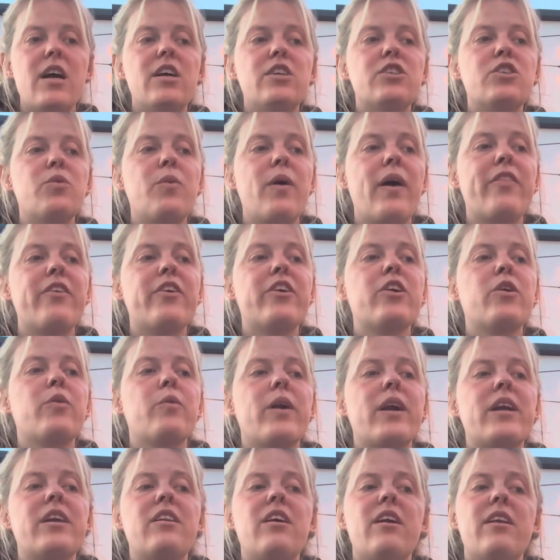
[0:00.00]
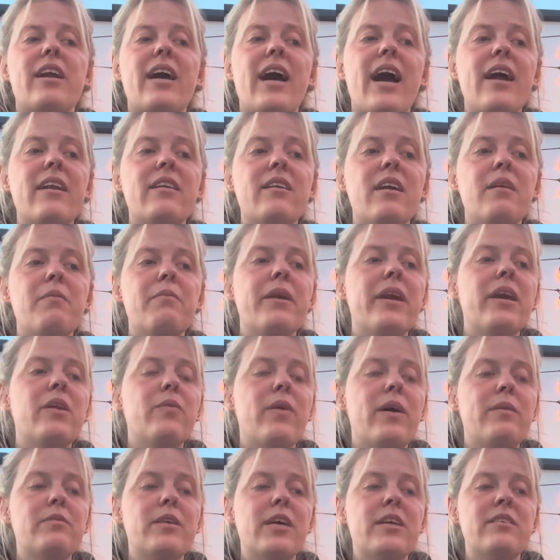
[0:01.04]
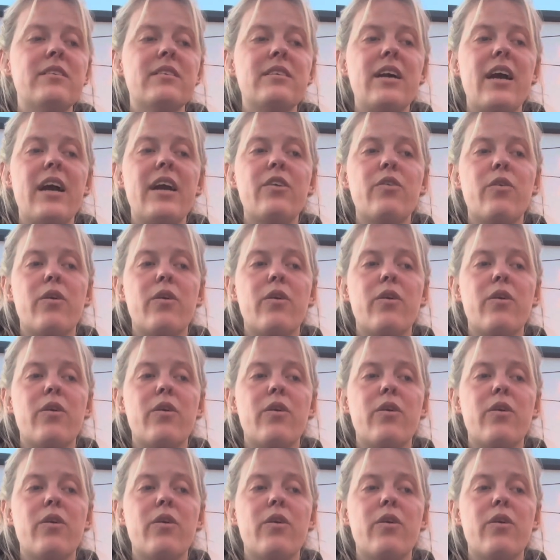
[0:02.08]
So whether you're working on an ad campaign, website design,